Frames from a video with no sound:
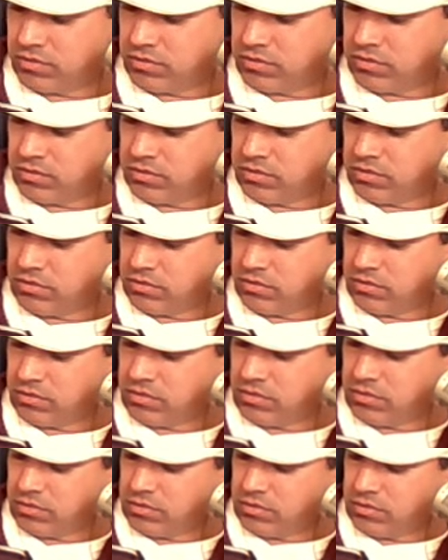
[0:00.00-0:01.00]

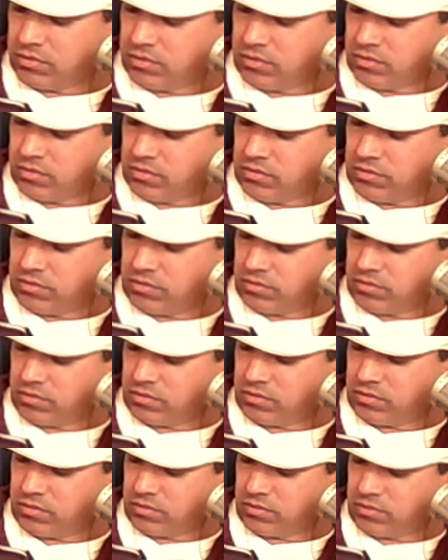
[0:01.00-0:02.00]

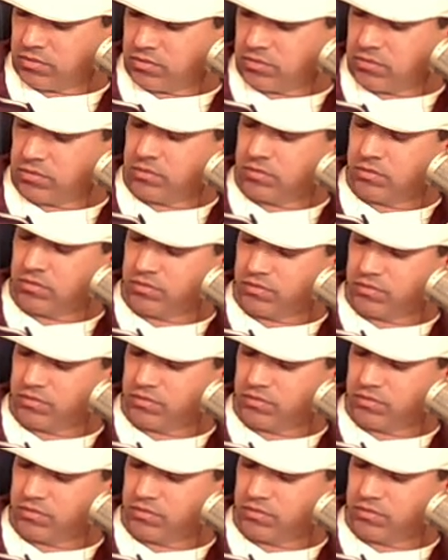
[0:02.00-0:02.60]
[no speech]